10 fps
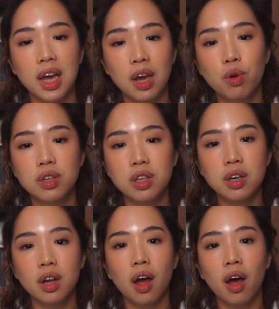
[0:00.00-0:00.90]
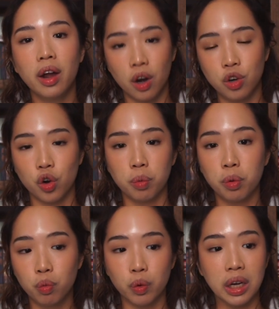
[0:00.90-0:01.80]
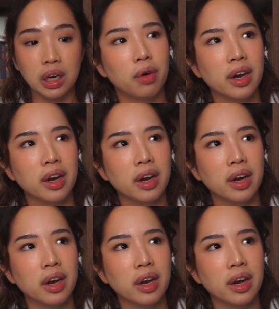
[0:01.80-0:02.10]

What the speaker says: It wasn't an enjoyable read.